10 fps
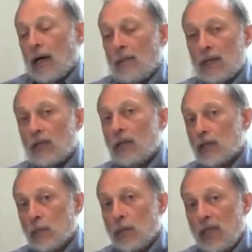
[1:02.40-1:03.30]
I mentioned
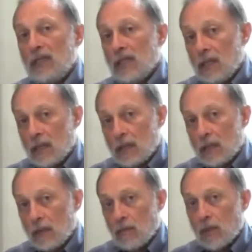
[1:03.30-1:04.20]
there's a PC
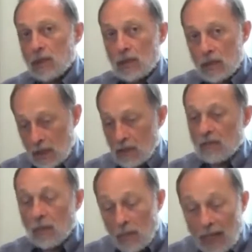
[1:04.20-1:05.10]
system, which is,
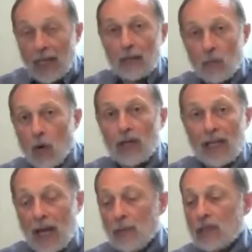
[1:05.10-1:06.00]
um, again, more
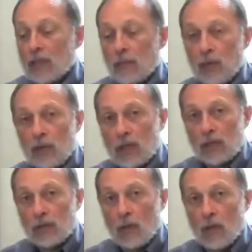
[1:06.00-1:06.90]
elaborate, it's computer
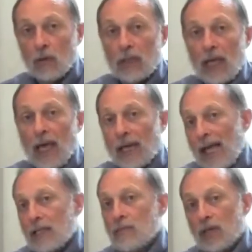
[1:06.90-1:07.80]
controlled, and
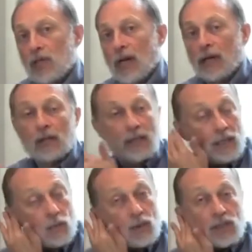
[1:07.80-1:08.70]
has much higher
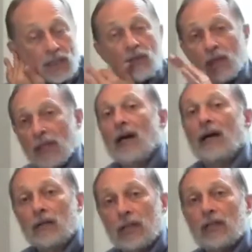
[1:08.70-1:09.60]
intensity, well, significantly
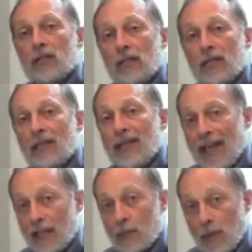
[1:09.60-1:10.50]
higher intensities than the
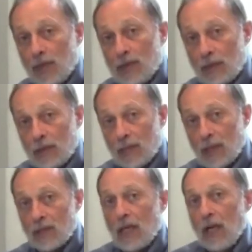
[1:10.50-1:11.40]
XP system
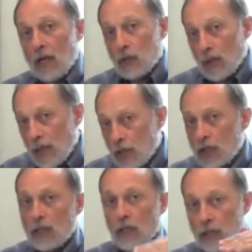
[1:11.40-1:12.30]
does. So each
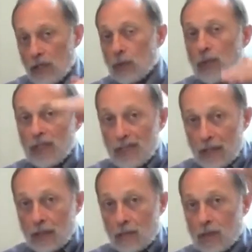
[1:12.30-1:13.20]
of the three
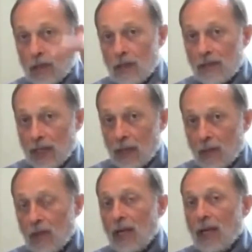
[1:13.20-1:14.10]
systems that are
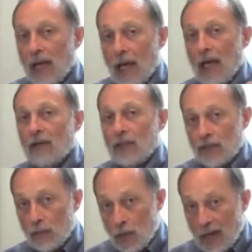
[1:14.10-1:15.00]
available have
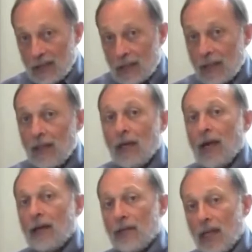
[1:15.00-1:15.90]
different pricing,
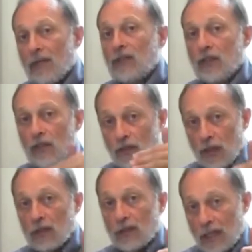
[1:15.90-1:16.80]
and they have different
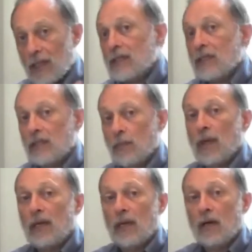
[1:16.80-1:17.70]
field intensities
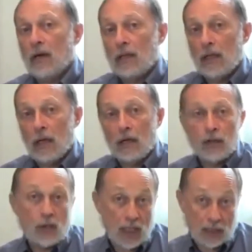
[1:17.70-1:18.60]
depending on, on
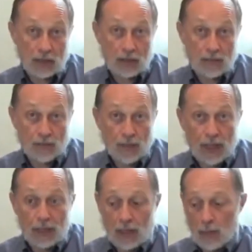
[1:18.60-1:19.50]
your needs
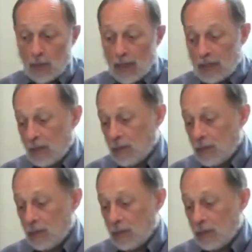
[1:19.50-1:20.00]
and the complexity.